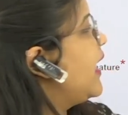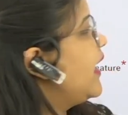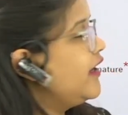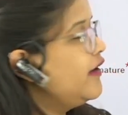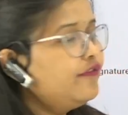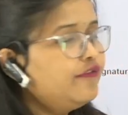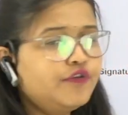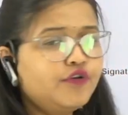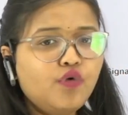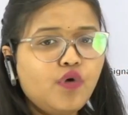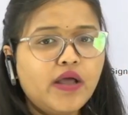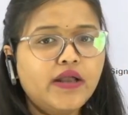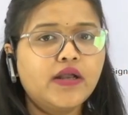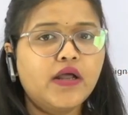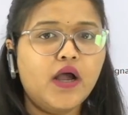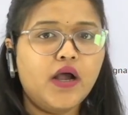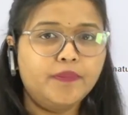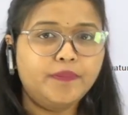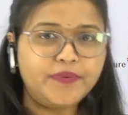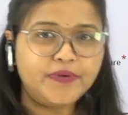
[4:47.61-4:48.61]
If you
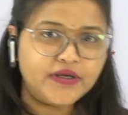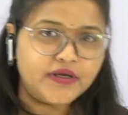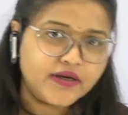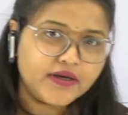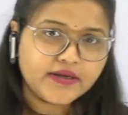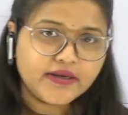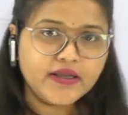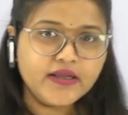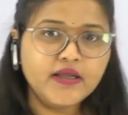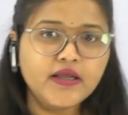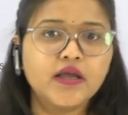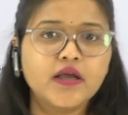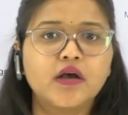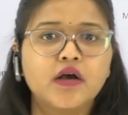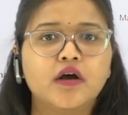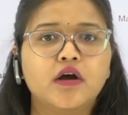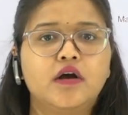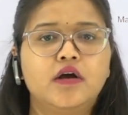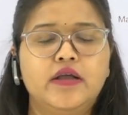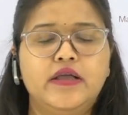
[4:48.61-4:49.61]
are appearing
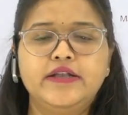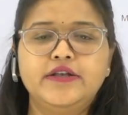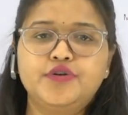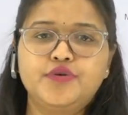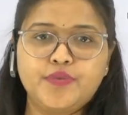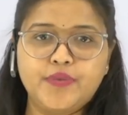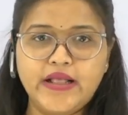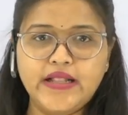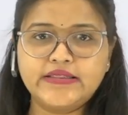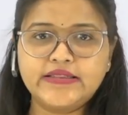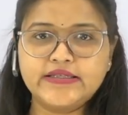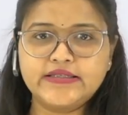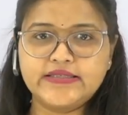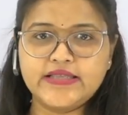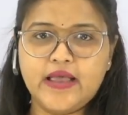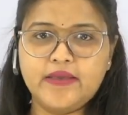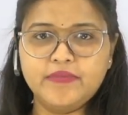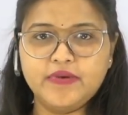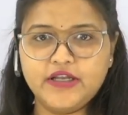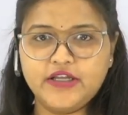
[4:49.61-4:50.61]
in 12th
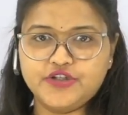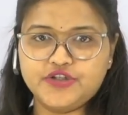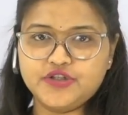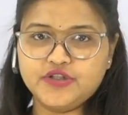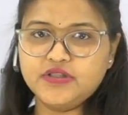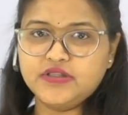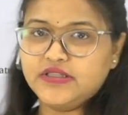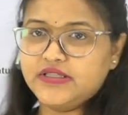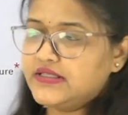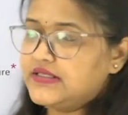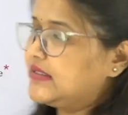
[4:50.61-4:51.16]
examination this